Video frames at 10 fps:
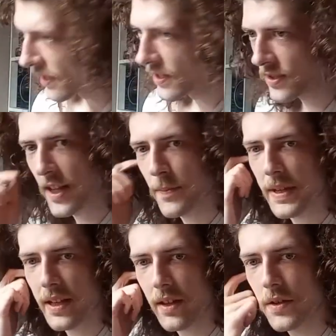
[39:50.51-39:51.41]
So there'd be
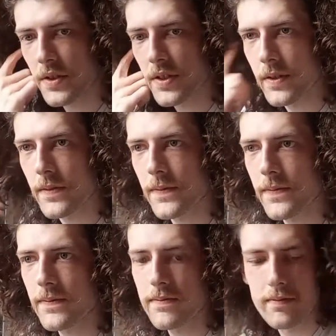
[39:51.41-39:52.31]
a load of
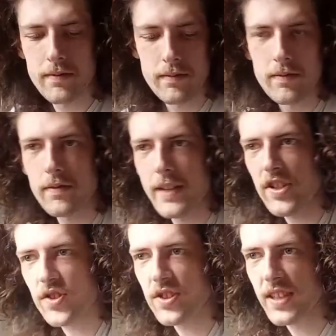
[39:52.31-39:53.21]
let's
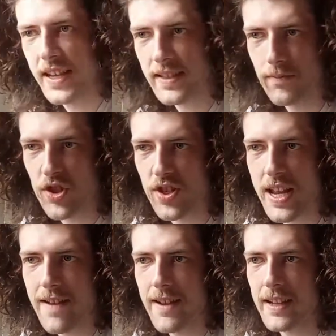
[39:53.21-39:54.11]
just get some
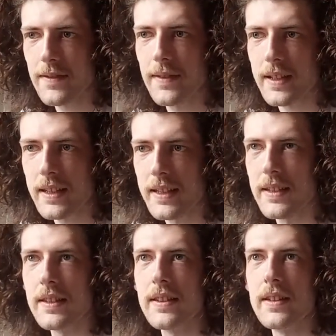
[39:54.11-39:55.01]
generic
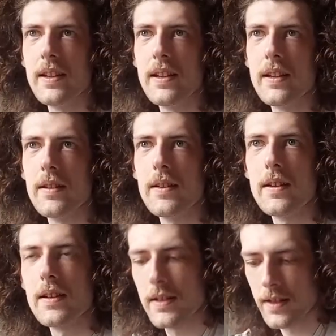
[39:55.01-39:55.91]
fucking
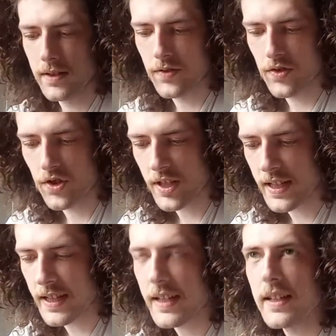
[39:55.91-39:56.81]

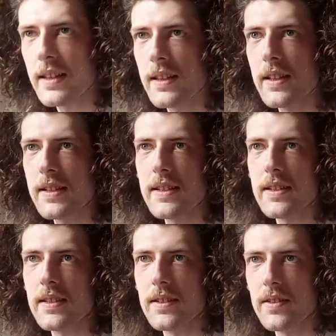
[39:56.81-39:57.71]
G
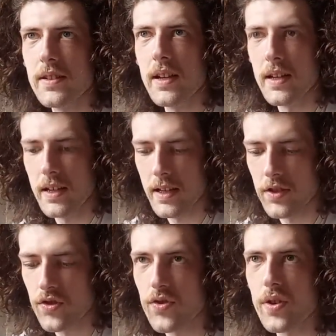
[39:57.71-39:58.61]
Lydian
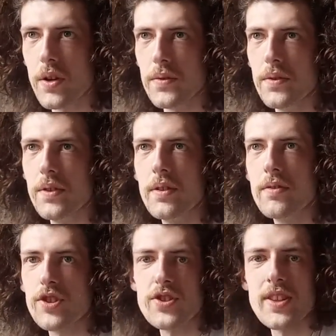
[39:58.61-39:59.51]
drone
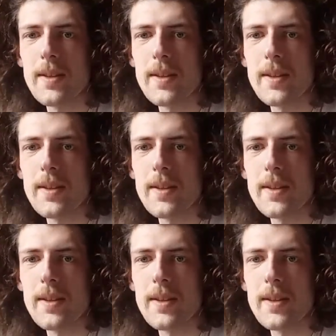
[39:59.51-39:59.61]
just in the